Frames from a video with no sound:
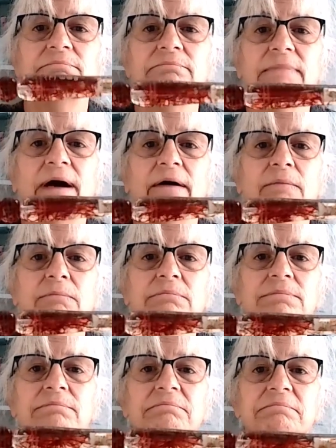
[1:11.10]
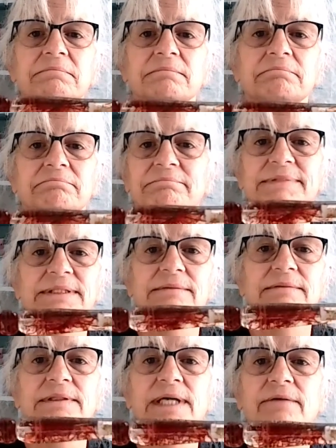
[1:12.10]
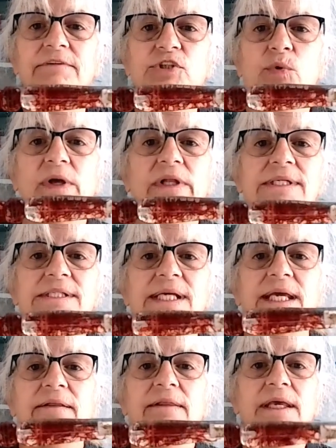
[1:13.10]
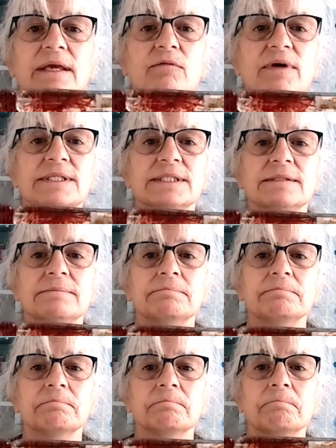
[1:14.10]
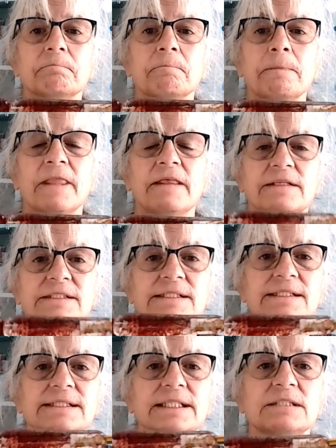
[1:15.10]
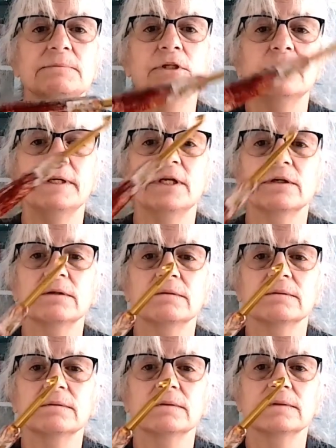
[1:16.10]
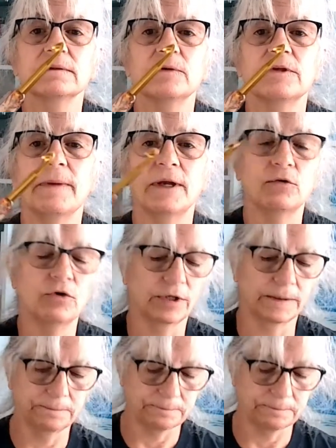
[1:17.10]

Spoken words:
kind of a squigglies in the resin. This is a 6mm with a metal hook.